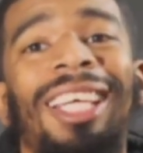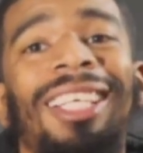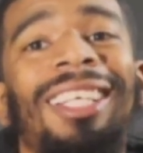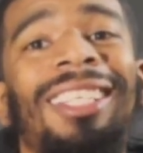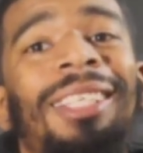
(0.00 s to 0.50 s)

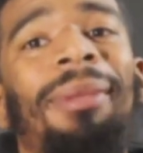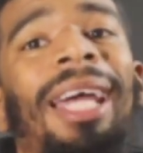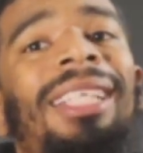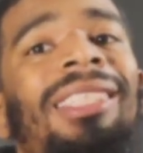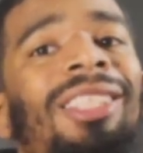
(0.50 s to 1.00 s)
a gun
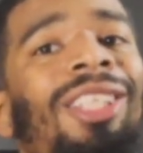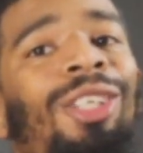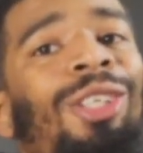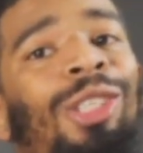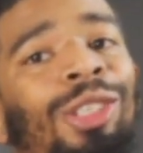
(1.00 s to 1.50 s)

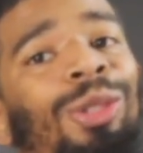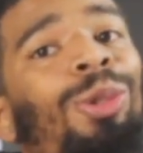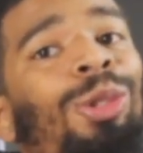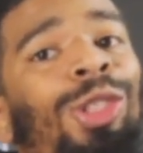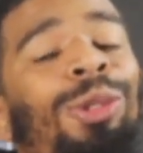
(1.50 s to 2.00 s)
massacre or a
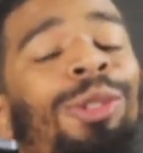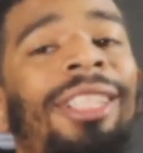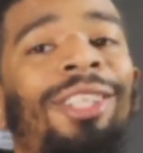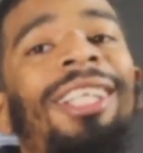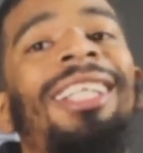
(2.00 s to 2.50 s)
school
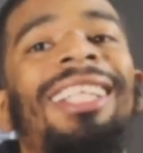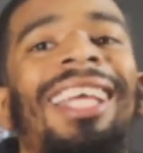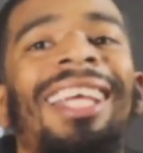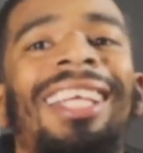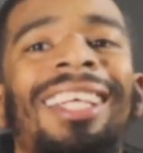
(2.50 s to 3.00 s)
shooting or
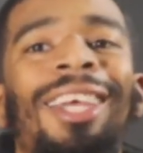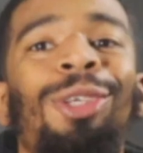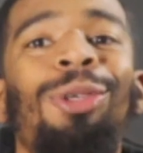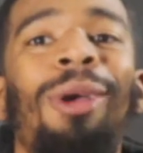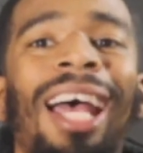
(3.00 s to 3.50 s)
anything,
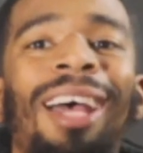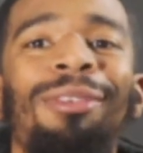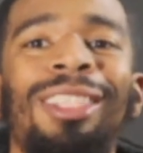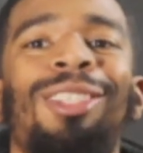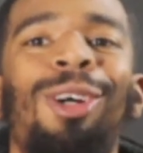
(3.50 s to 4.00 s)
you have
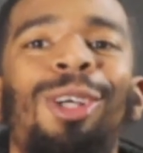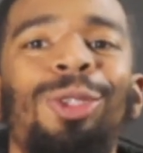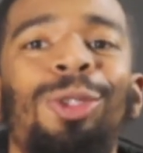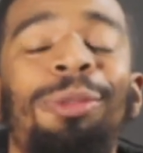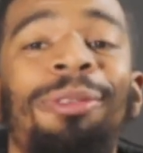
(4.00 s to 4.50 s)
this large
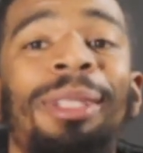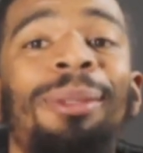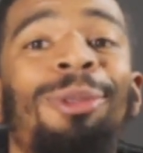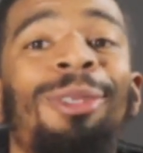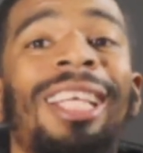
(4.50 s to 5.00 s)
group of
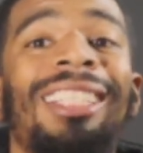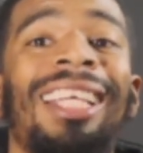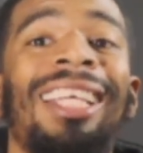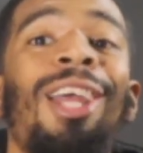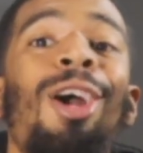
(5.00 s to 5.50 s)
people that
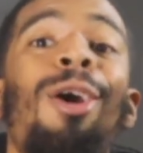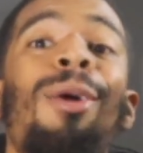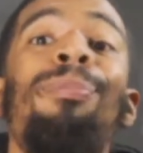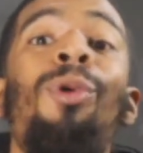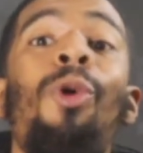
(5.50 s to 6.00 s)
say
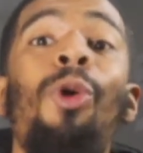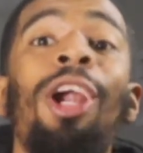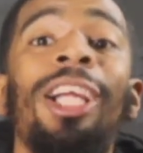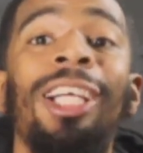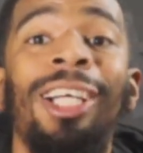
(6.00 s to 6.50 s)

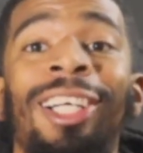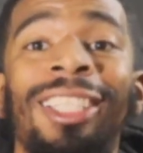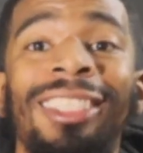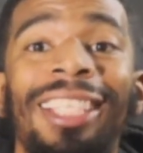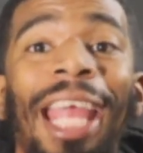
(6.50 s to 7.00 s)
more
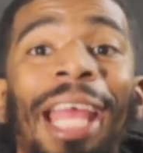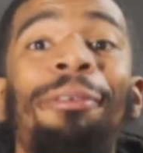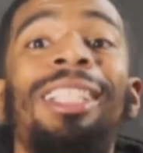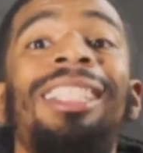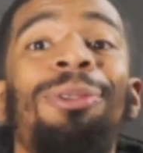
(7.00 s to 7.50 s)
guns
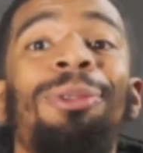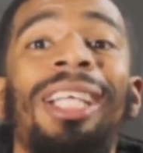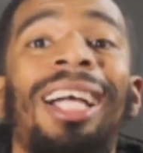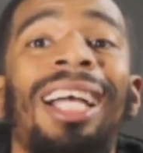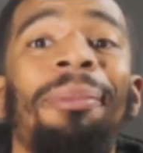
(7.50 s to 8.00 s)
every single
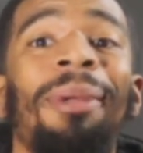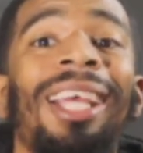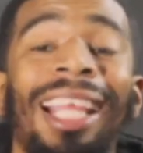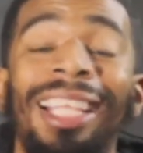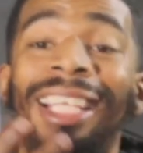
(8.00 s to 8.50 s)
time,
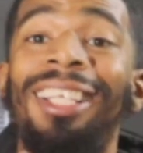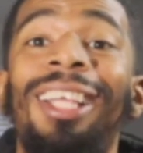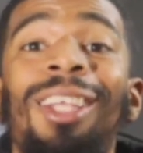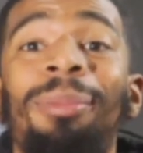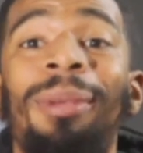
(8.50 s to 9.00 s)
and then
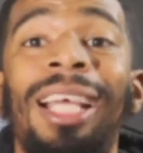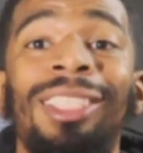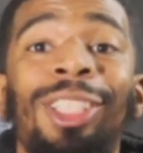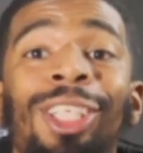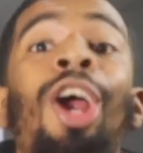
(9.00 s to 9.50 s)
another
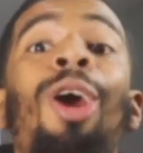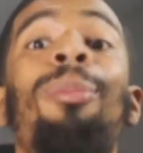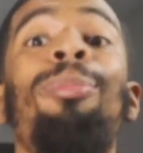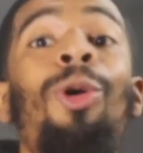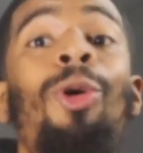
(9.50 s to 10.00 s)
massacre,
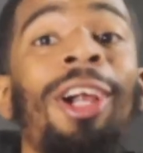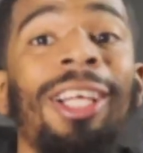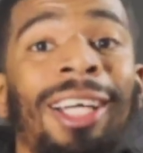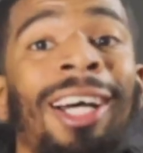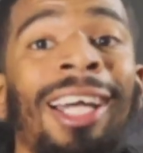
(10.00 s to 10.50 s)
more
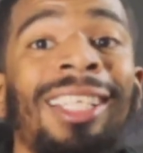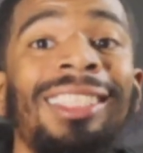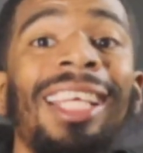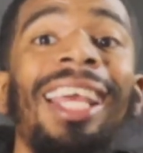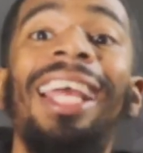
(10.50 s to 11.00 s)
guns,
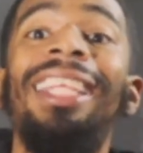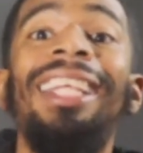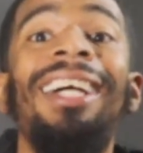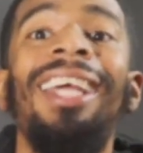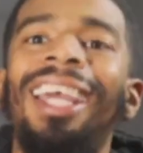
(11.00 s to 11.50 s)
and
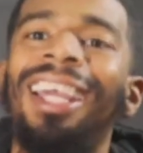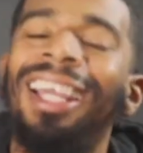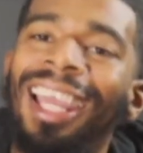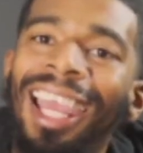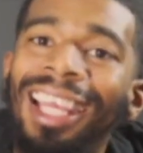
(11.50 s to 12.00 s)
then
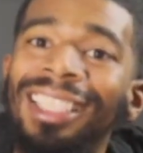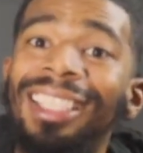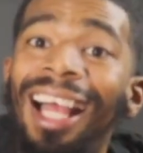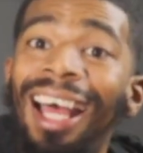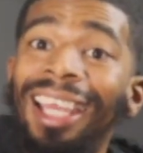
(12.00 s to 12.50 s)
it's
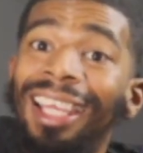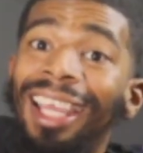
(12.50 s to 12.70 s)
like,